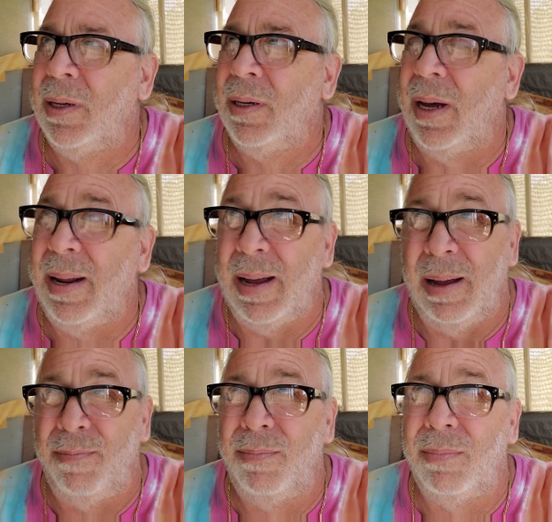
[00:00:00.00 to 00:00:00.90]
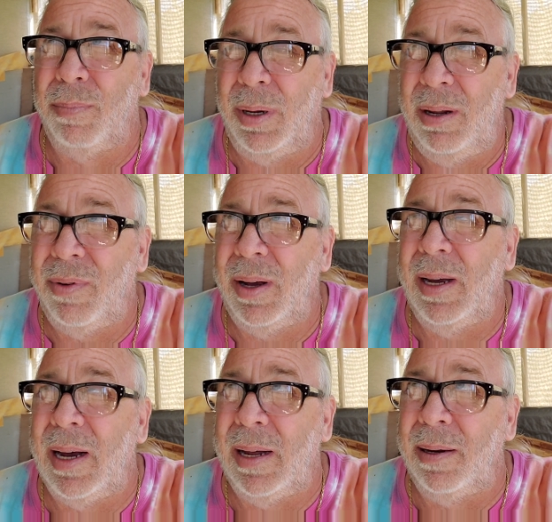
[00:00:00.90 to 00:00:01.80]
I believe I
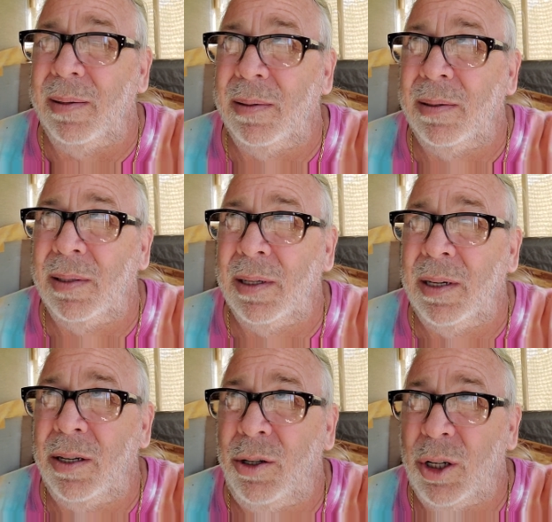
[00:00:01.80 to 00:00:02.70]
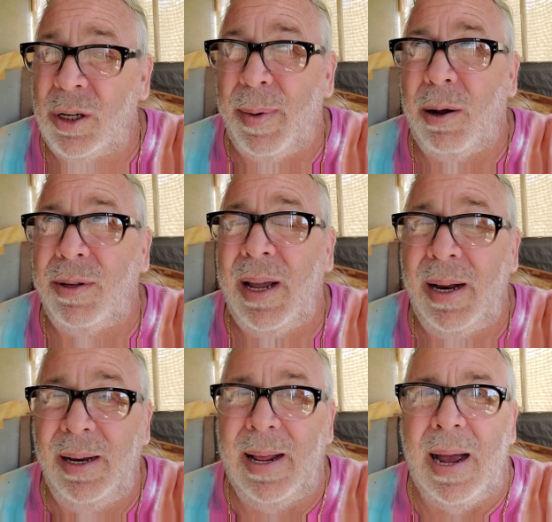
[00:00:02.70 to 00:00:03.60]
got just about
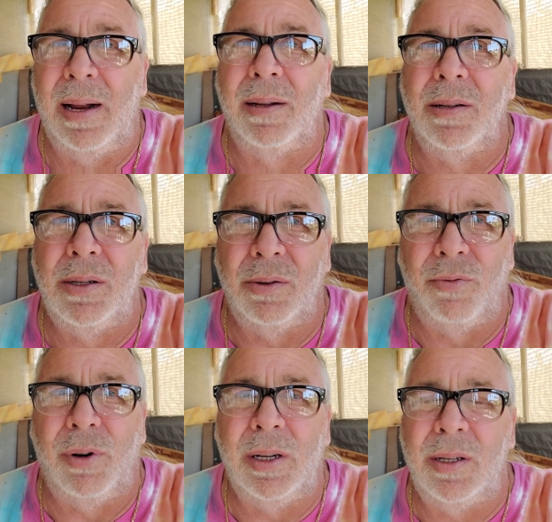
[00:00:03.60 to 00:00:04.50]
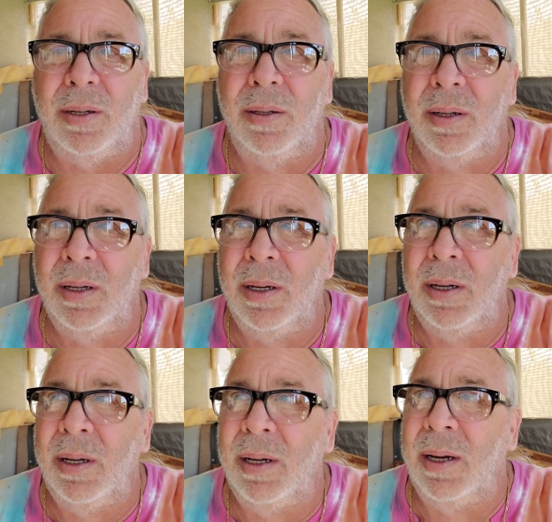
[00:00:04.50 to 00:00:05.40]
10 gallons of resin.
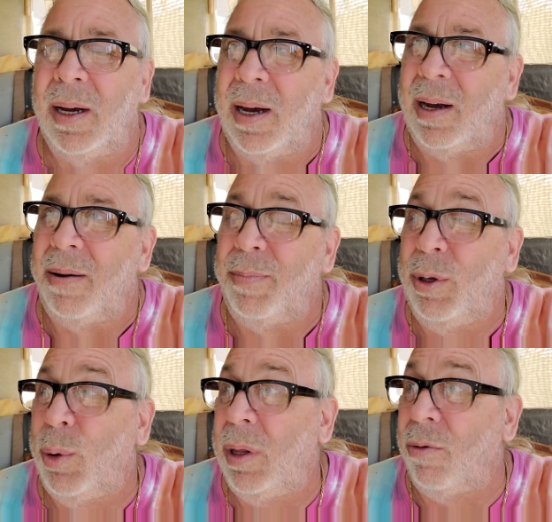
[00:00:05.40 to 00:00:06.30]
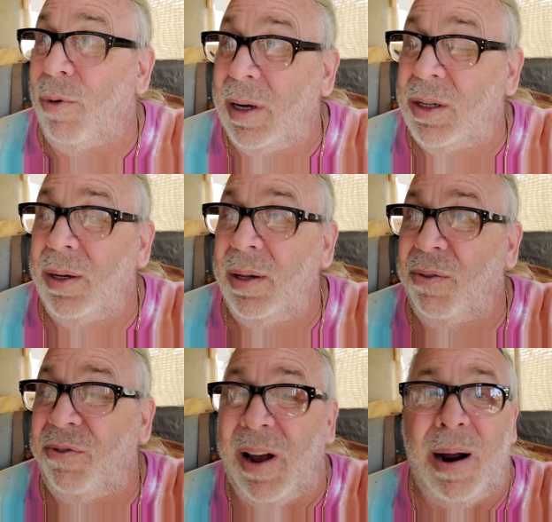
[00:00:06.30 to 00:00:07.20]
Between the resin, the
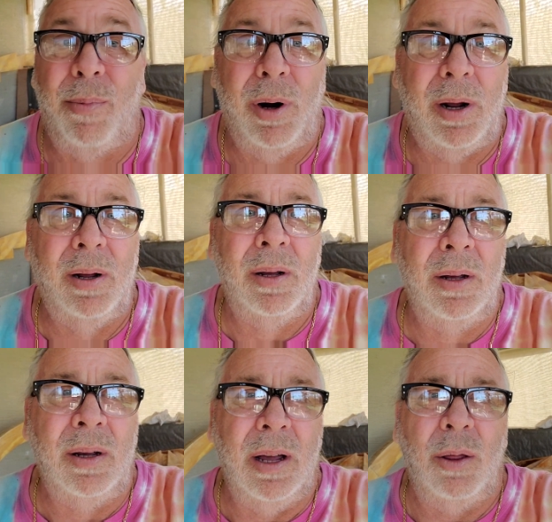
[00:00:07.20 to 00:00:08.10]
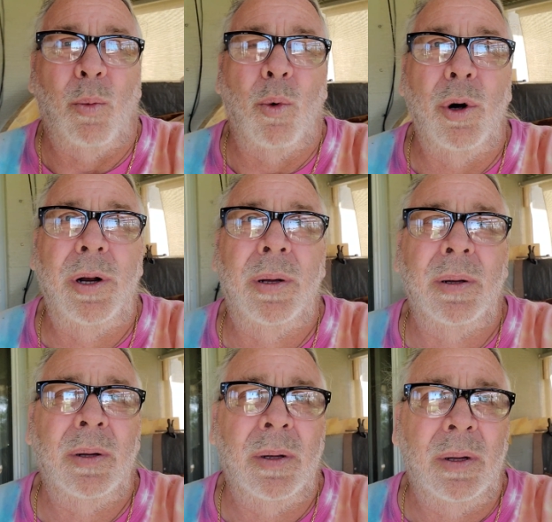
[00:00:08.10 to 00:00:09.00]
fabric, and the wood,
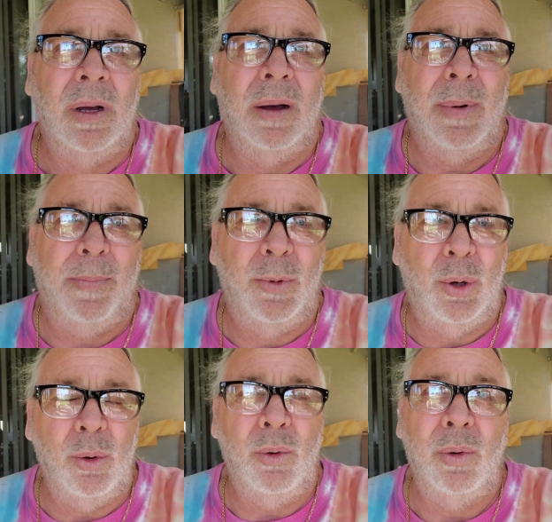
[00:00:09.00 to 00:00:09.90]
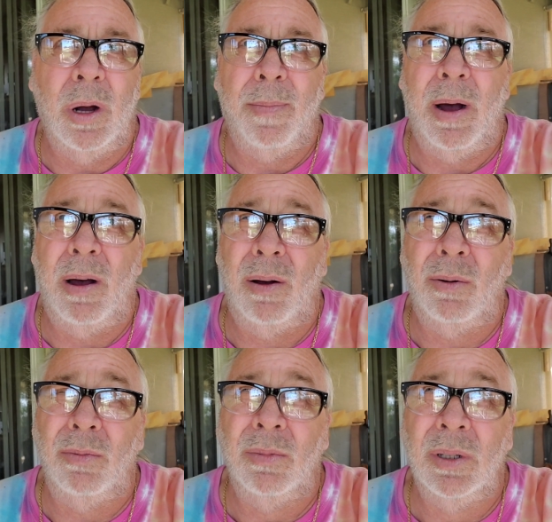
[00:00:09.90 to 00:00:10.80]
I'm up to
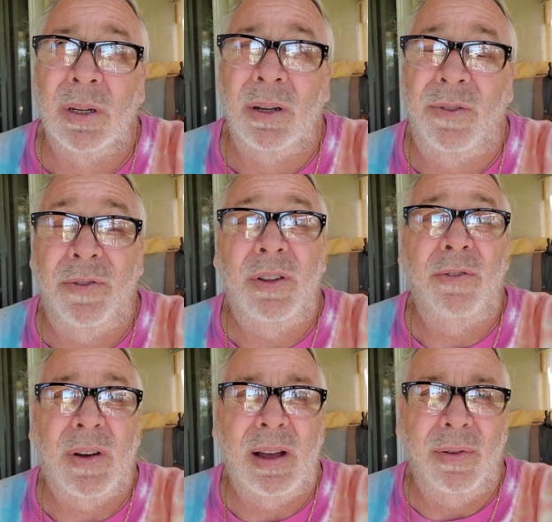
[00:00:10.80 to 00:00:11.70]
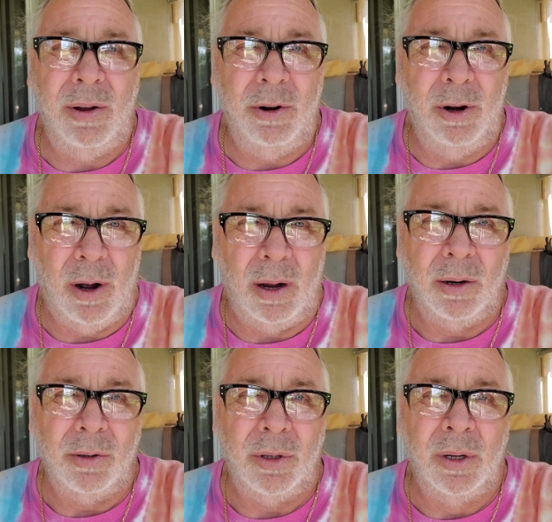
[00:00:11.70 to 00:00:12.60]
about
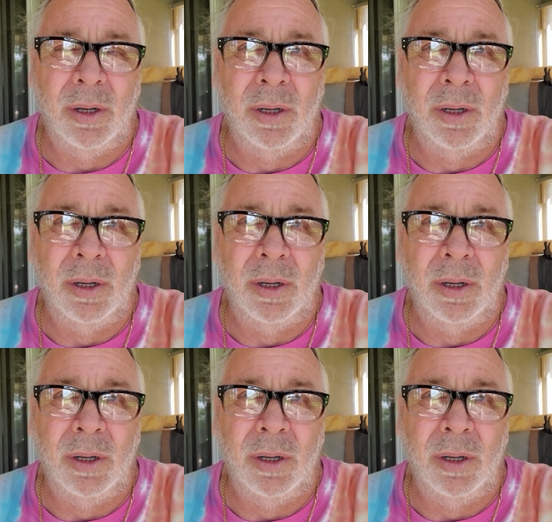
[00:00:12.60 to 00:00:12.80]
$5,500